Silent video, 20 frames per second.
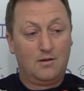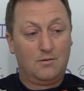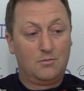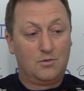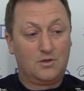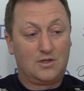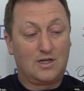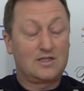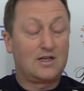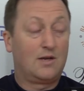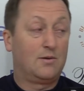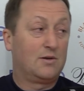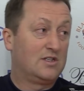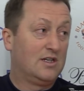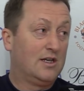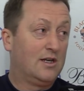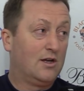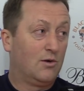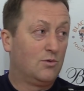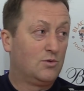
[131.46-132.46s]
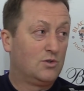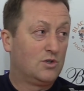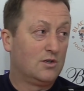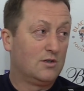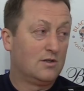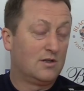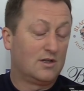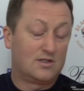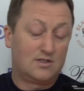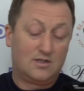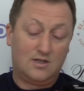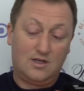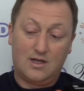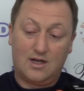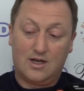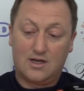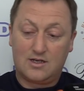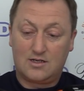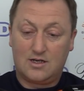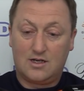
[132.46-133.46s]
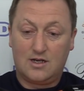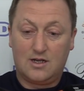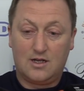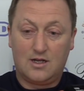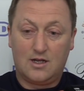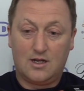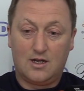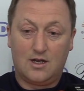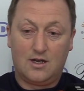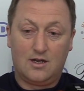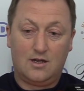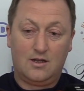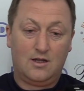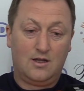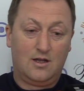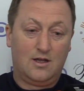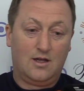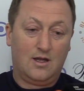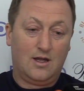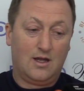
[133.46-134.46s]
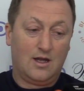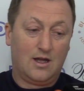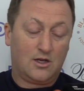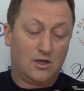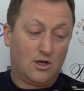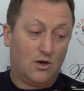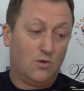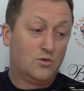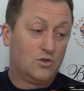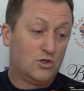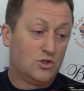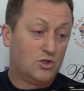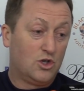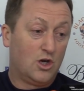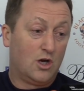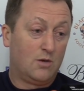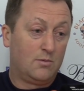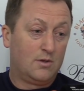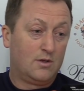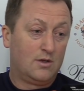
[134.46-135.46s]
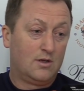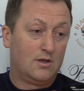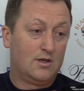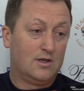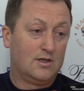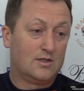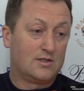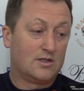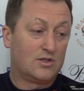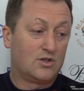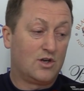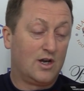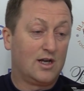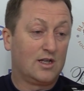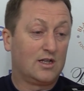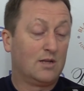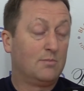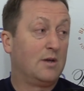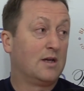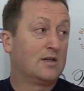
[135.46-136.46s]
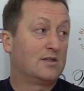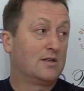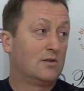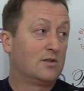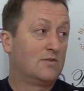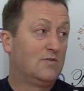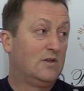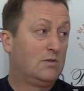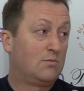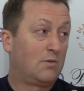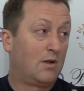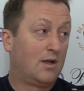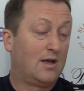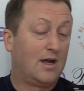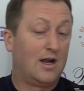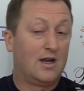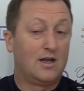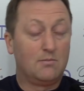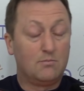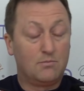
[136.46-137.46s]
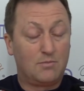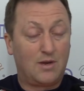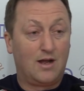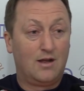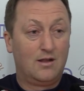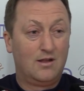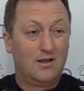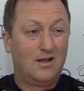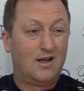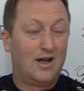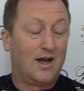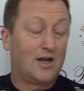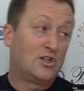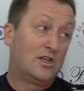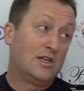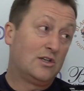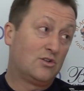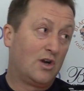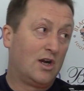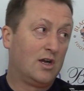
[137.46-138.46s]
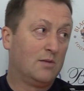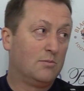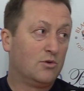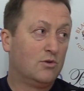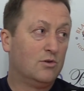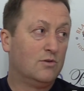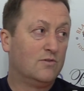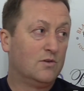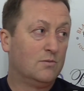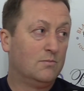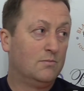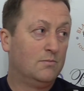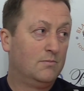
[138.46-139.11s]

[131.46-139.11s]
But that's how I see coaching. I see it as a coach's job. Is to try and get the best out of each player and actually try and improve them.